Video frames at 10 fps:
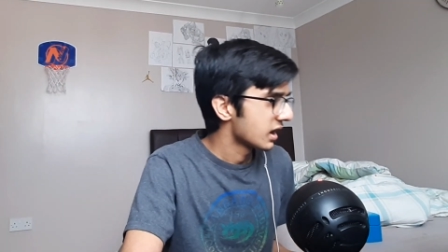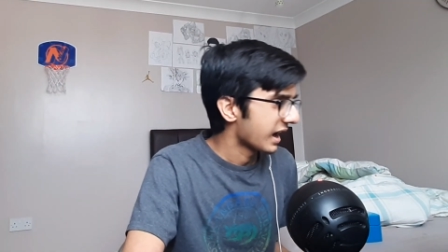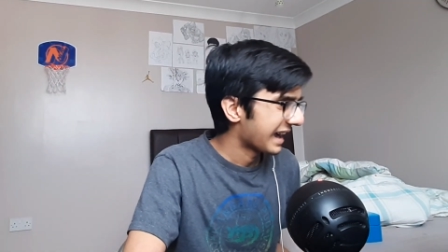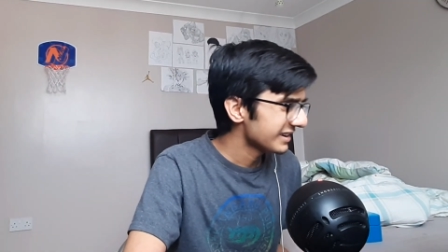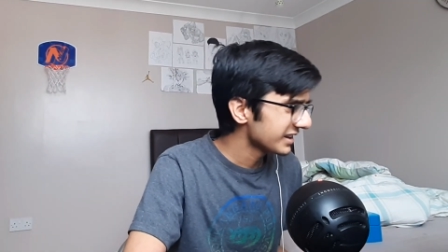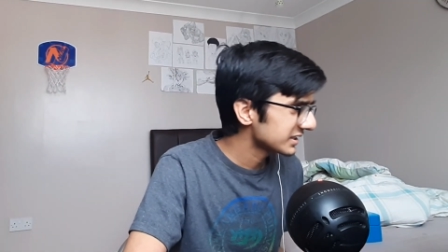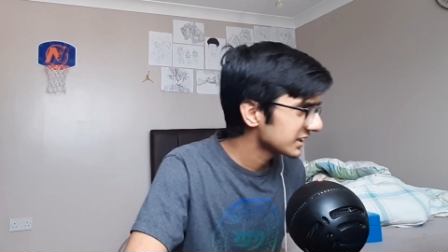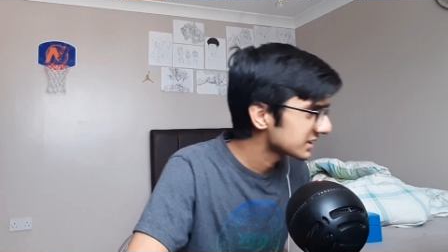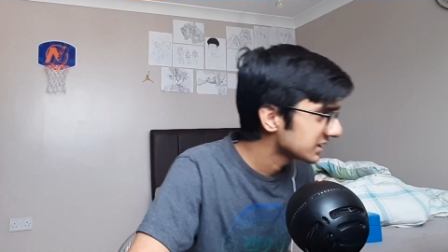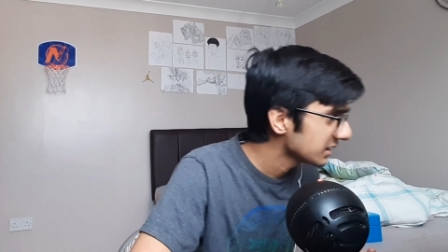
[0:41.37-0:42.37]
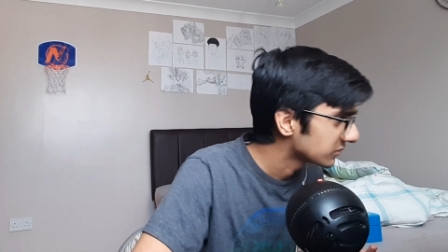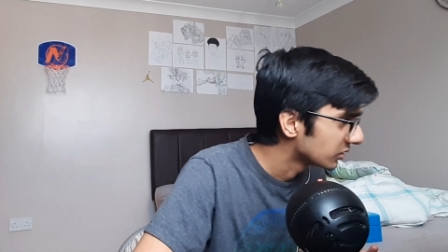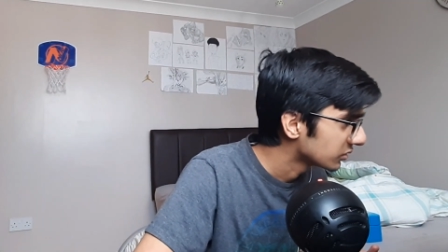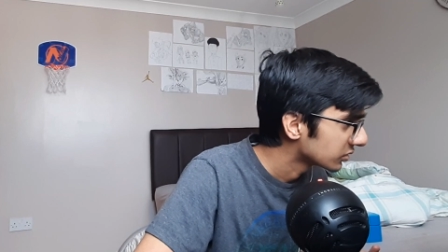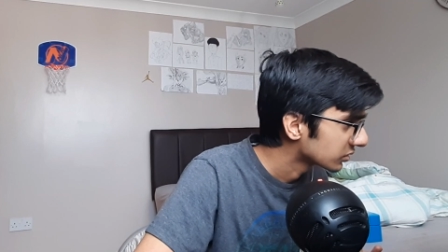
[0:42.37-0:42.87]
I don't know how to say his name
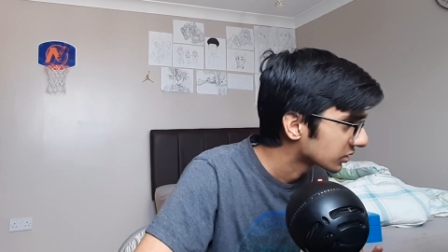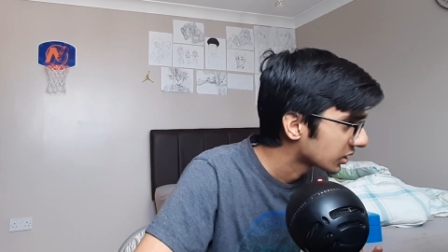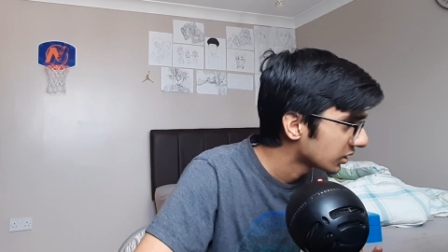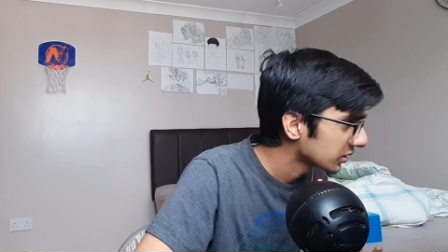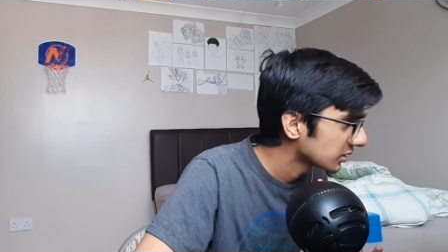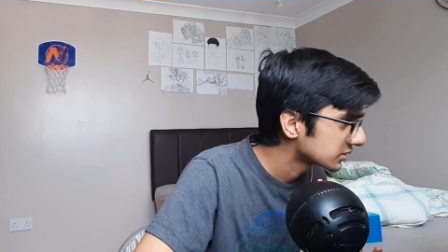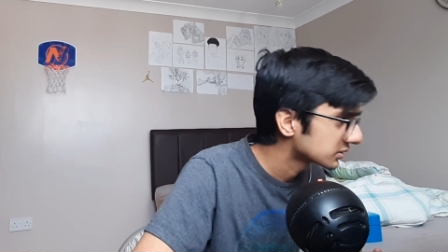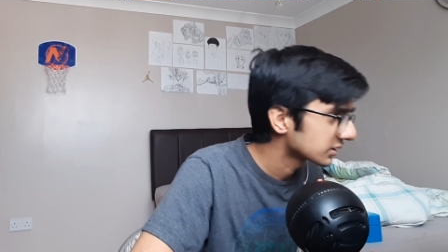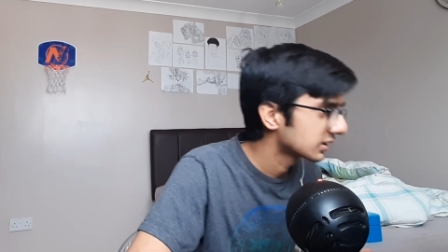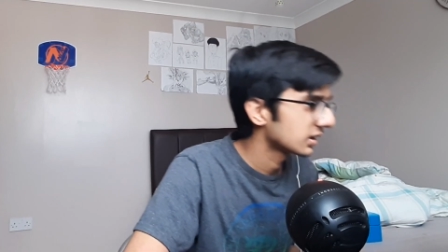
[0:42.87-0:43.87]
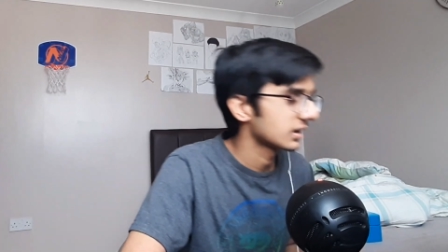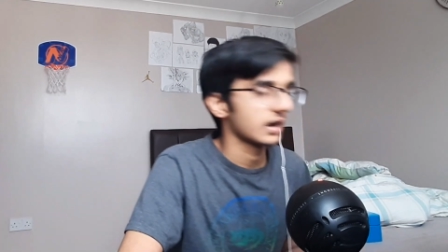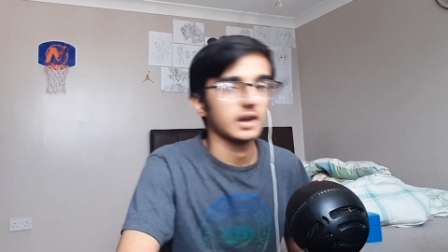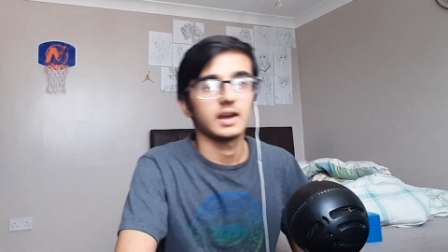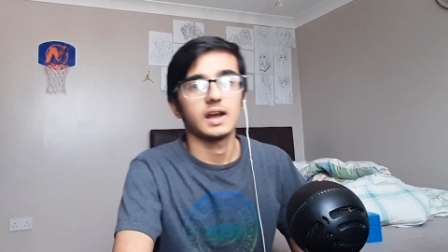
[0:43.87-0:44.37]
though.
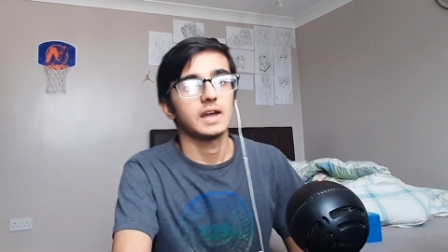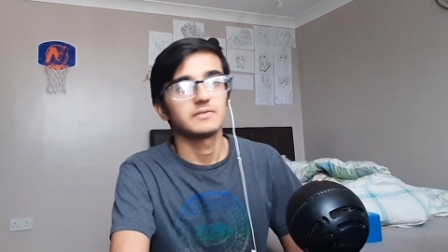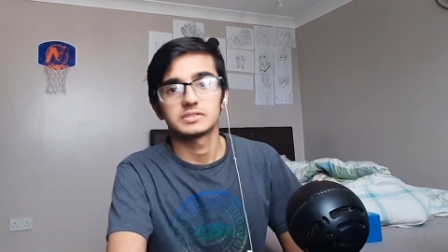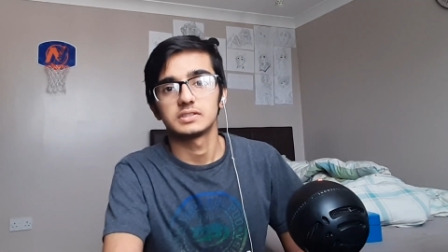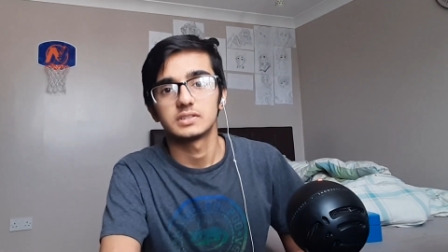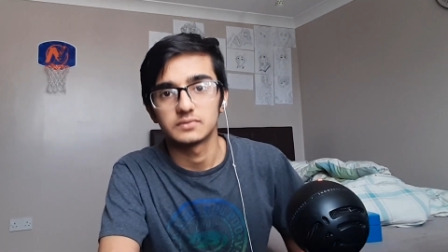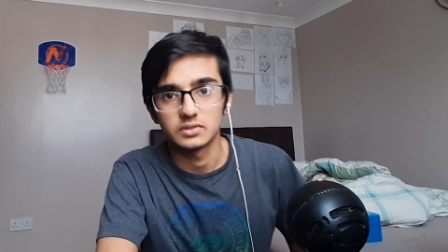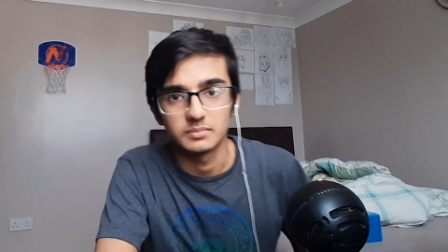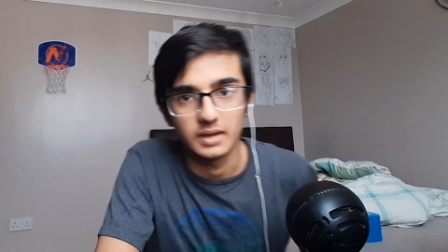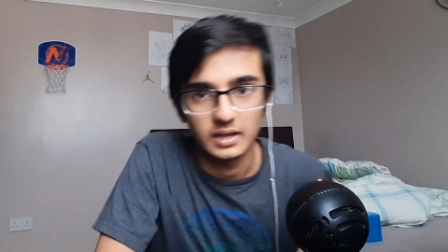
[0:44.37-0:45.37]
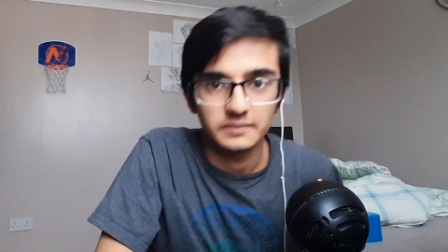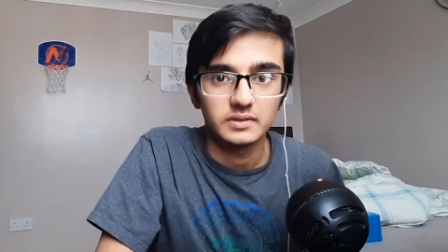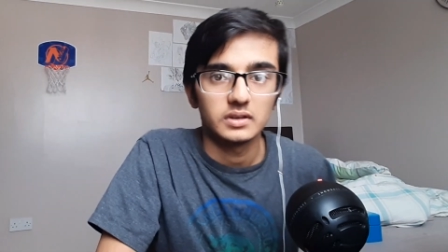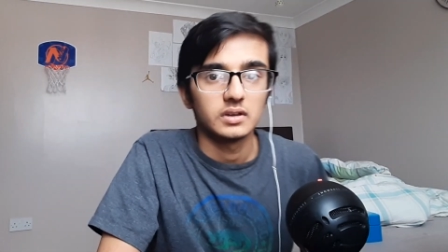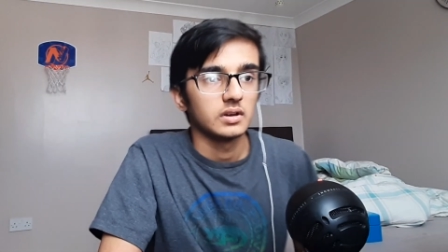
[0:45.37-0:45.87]
Kurzgesagt. I haven't seen this video in my life
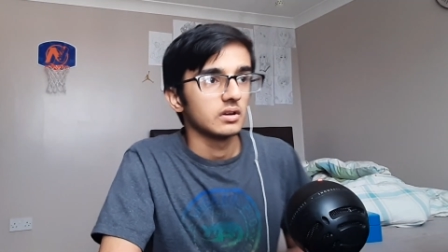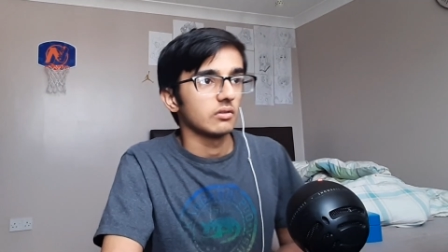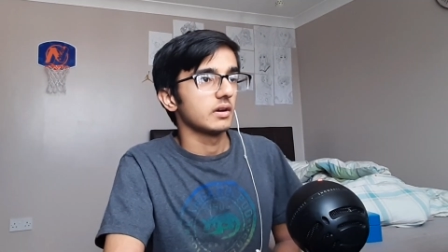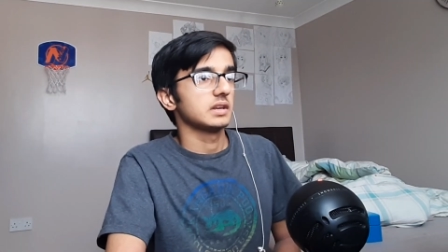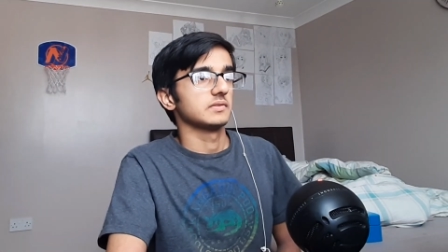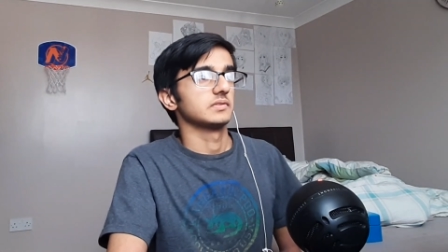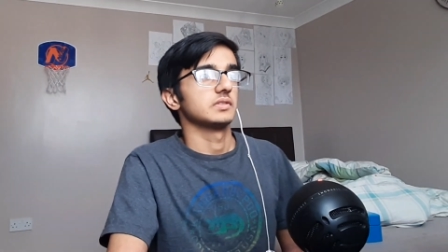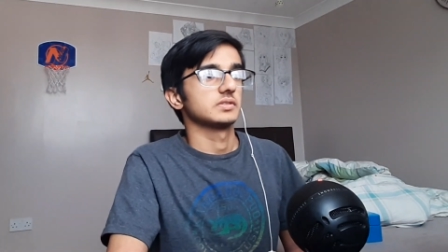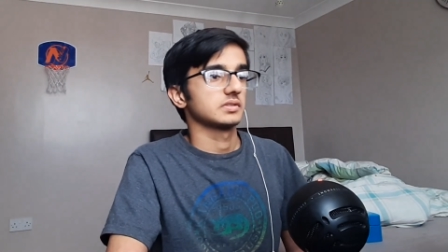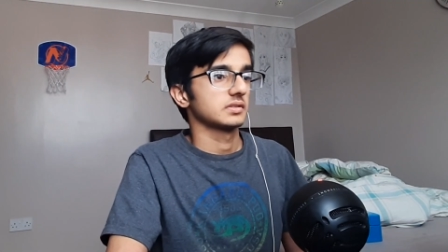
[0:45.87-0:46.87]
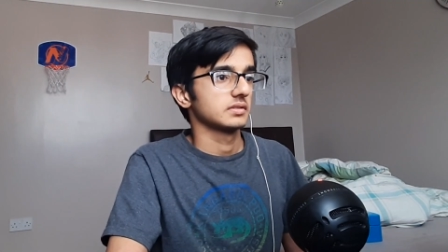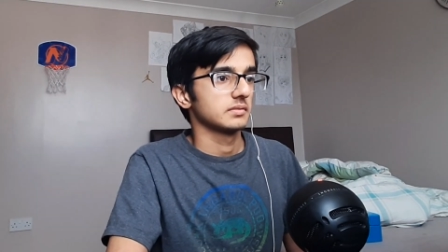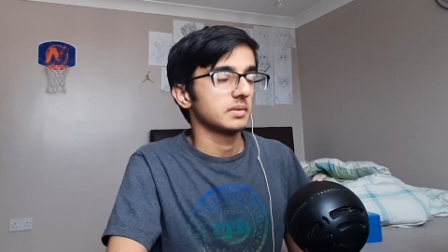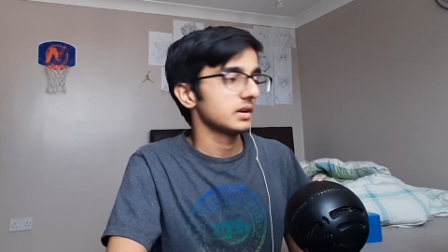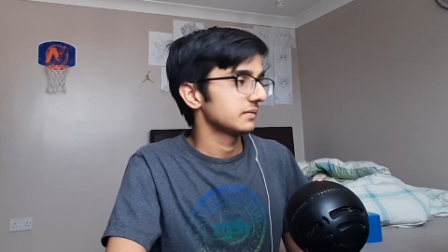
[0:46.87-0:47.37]
or any of his videos,
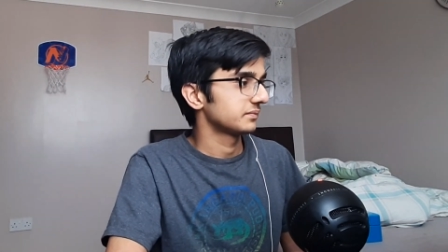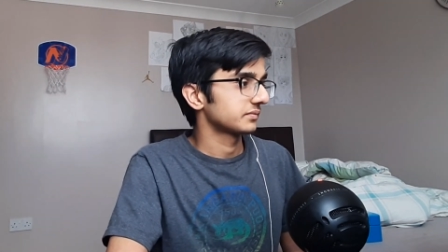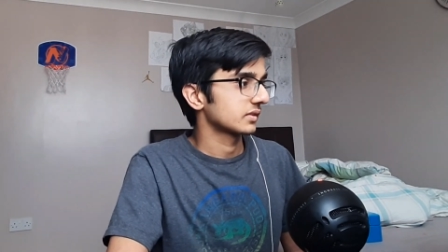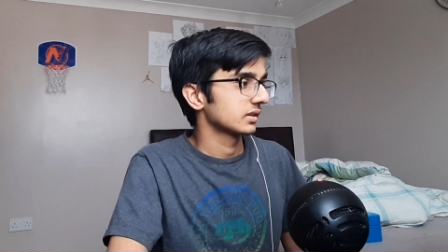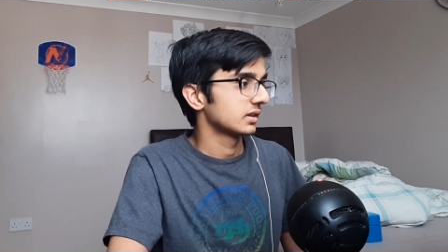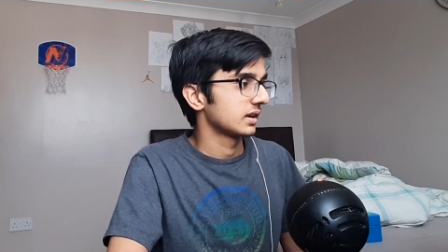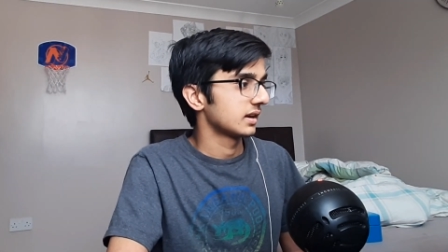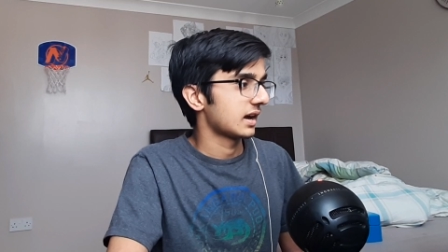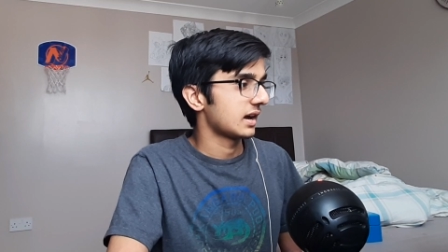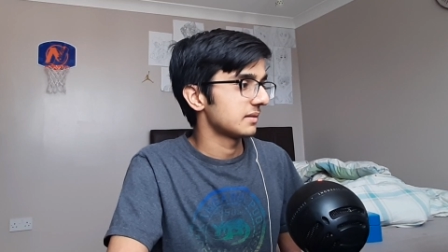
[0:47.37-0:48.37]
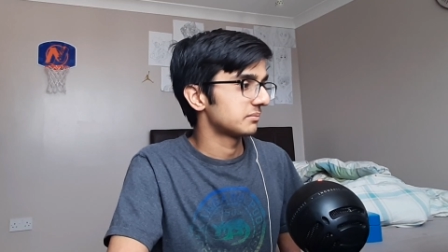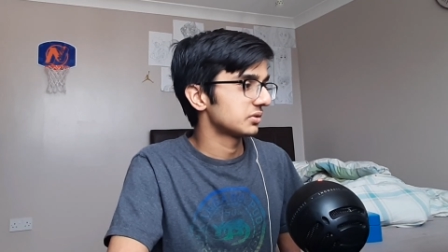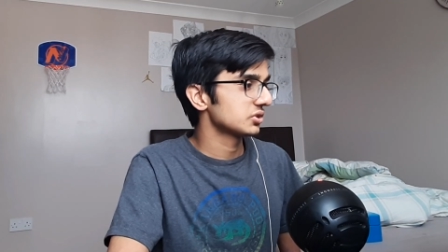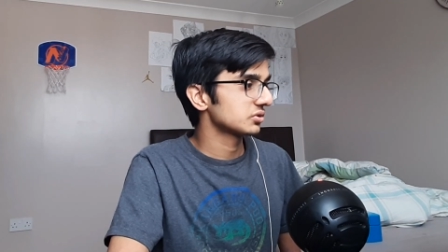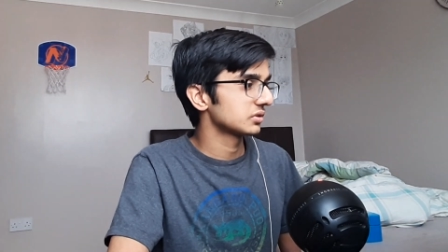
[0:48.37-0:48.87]
but I'm
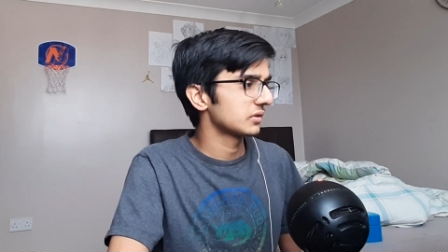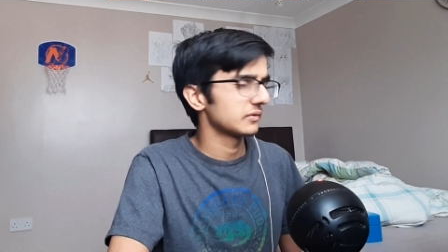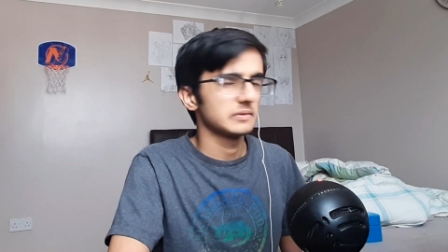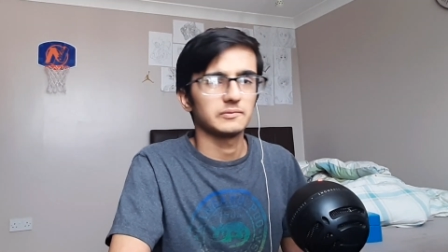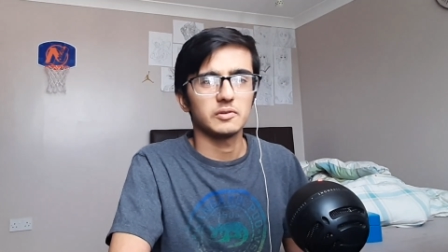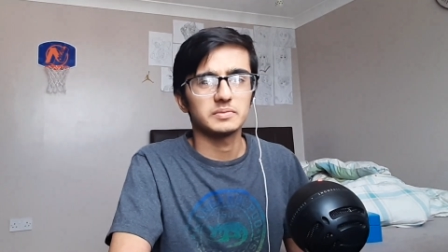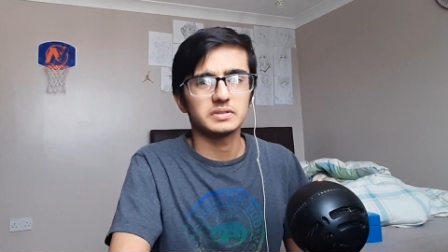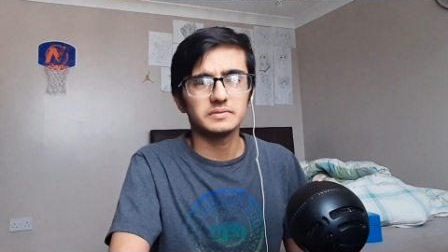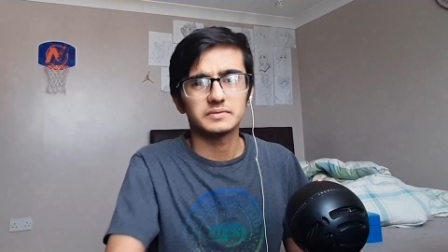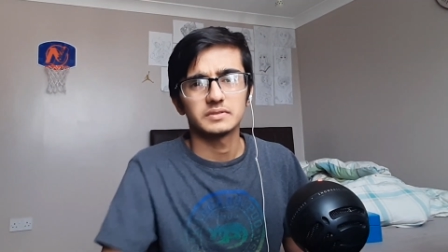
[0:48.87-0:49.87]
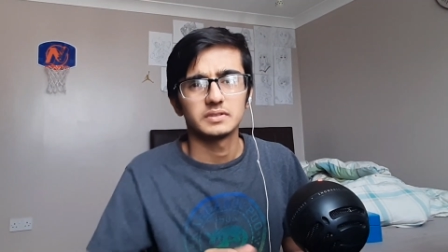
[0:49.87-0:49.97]
pretty sure they're informative.